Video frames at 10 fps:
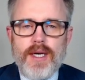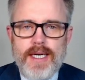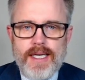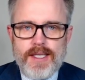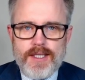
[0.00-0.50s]

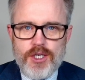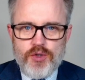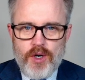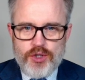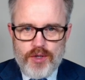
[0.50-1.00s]
entity
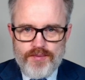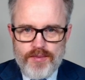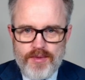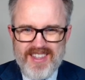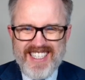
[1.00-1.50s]
structure.
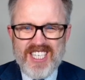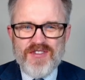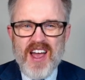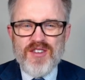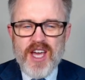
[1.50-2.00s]
This is
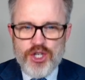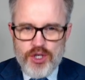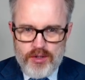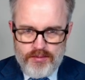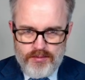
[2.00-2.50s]

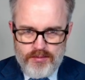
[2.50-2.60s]
foundational.